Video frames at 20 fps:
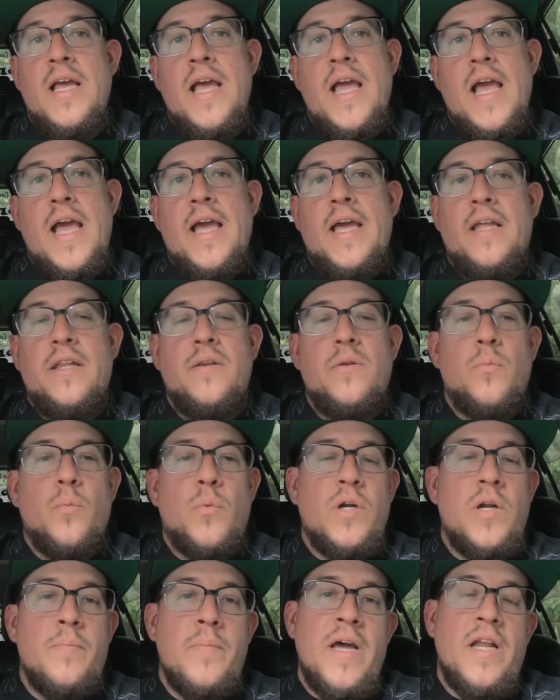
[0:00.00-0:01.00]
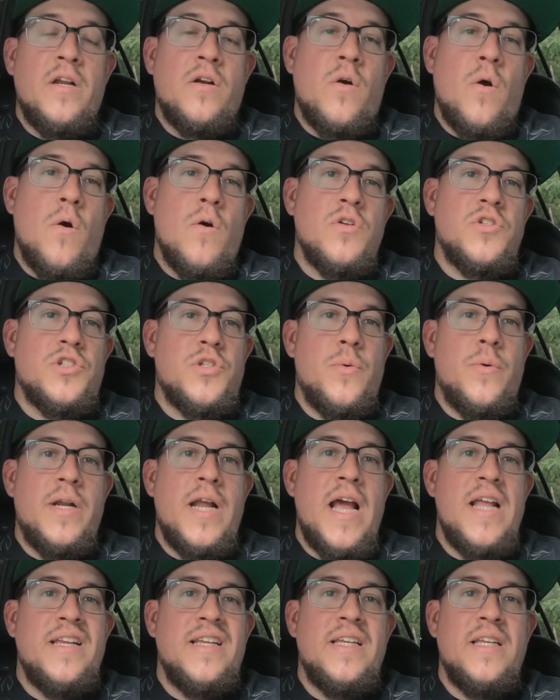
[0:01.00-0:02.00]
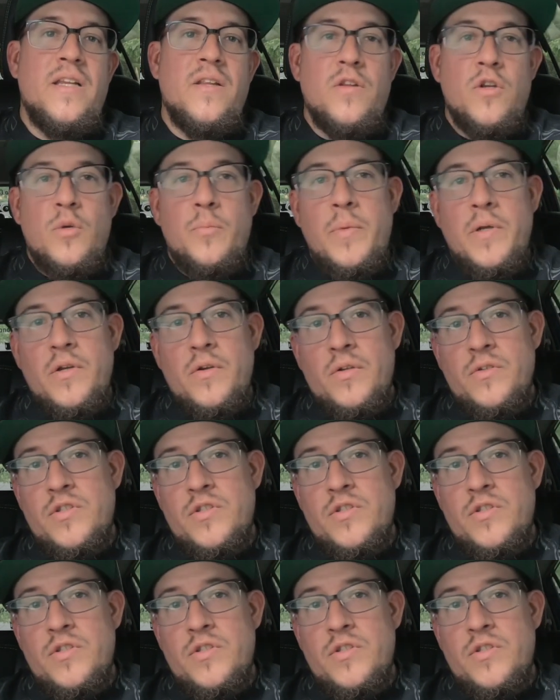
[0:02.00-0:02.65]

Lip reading: and when I'm at a car show and I need a little bit